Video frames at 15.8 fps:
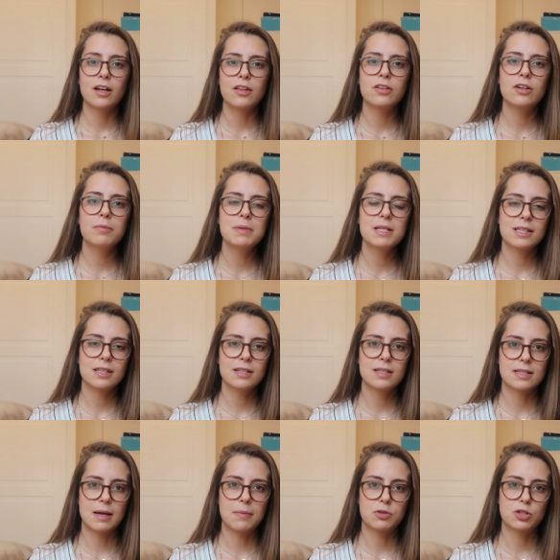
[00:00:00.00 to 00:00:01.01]
Another
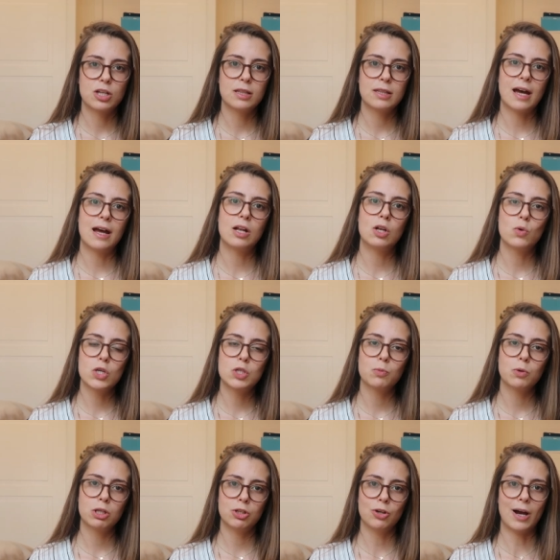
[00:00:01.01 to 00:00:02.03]
misconception that
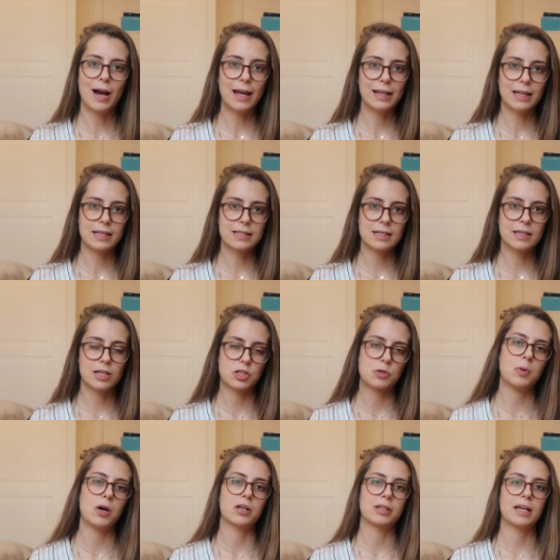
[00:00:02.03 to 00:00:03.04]
Luis Muiño highlights in
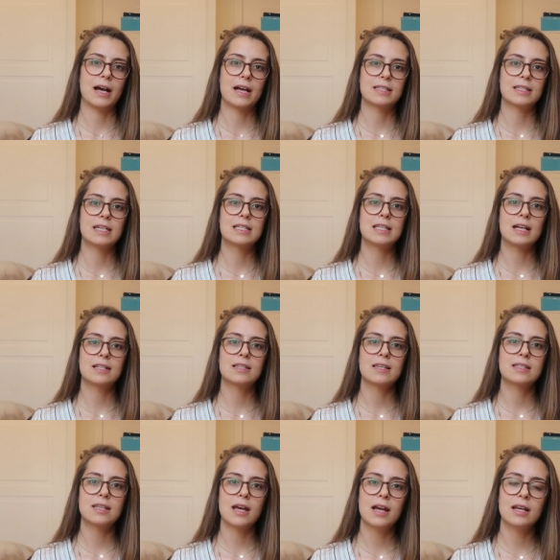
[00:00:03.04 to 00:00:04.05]
his podcast is that
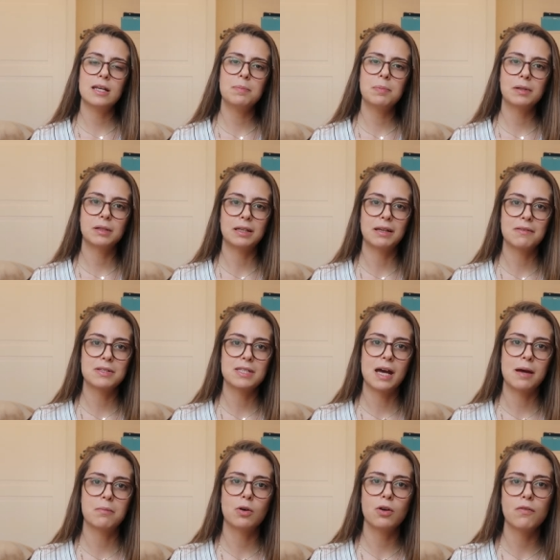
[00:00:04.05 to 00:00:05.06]
society believes
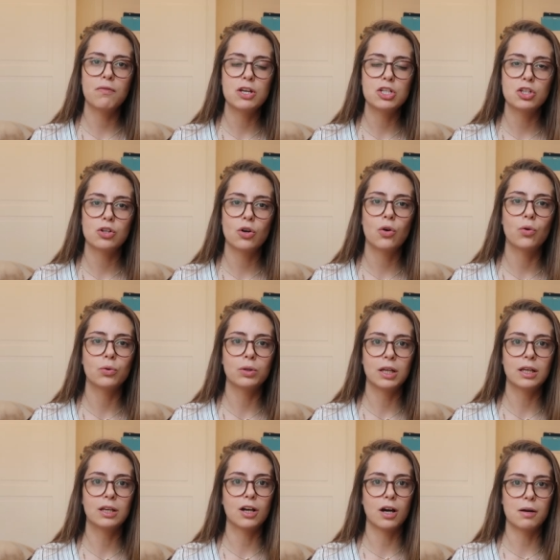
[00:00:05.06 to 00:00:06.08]
that motivation
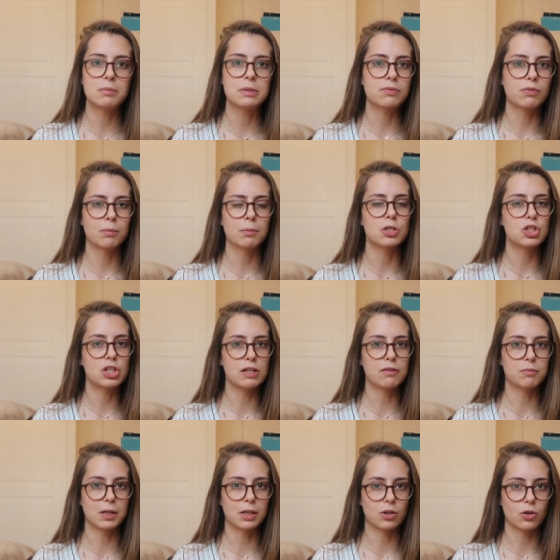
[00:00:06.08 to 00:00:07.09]
only comes from
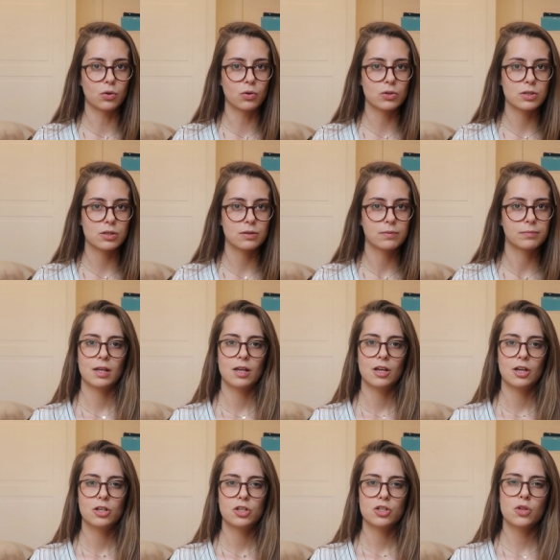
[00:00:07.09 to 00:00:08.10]
achievement goals.
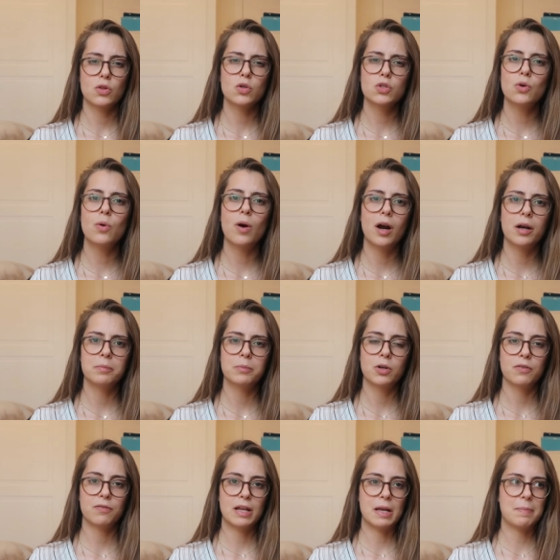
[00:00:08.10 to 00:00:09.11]
So those who are
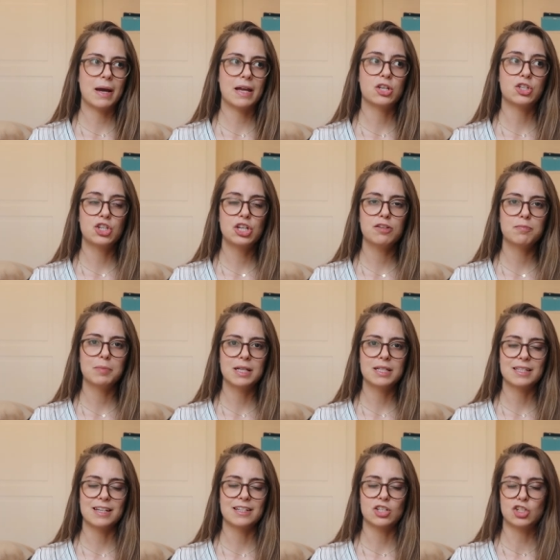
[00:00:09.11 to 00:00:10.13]
motivated by
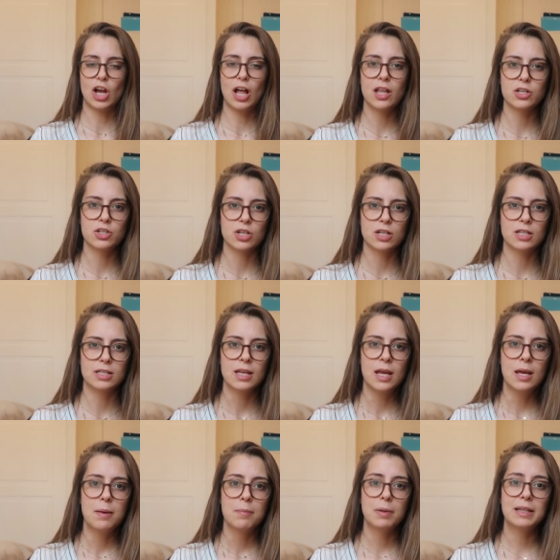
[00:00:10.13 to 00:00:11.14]
achievement and challenges
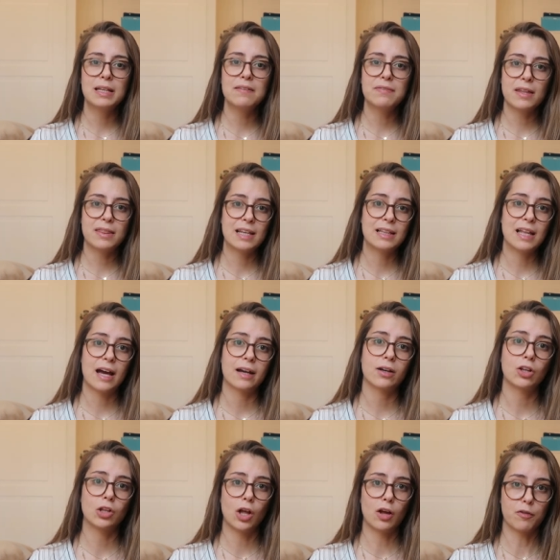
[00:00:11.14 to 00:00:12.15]
believe that they
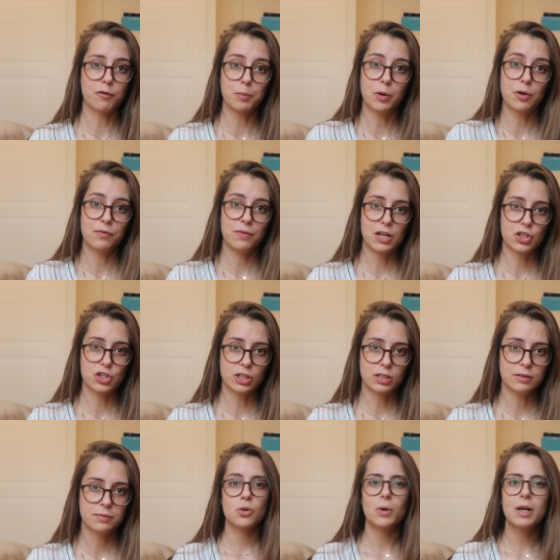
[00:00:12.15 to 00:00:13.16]
lack a lot of
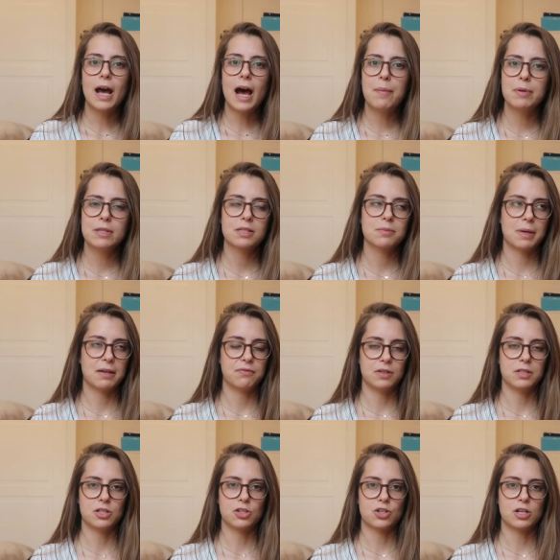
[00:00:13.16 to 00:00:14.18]
motivation. So what happened to my
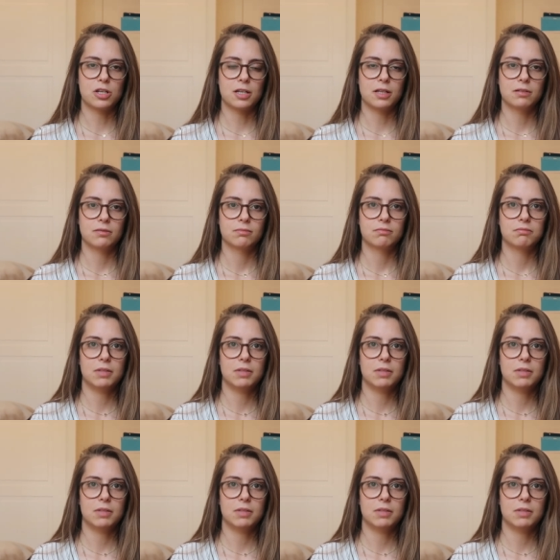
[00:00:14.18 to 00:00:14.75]
fitness journey?